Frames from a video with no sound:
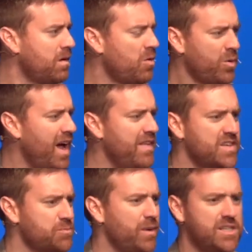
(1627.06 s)
We're not in
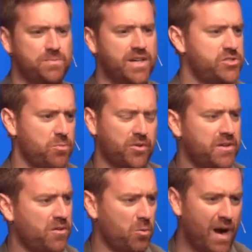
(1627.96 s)
this place because your
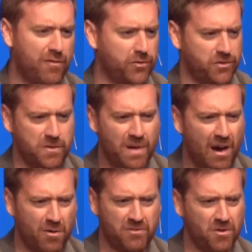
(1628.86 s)
political rivals are in
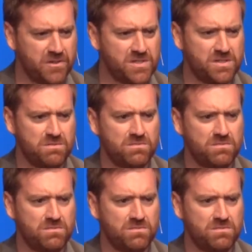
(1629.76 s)
power, folks.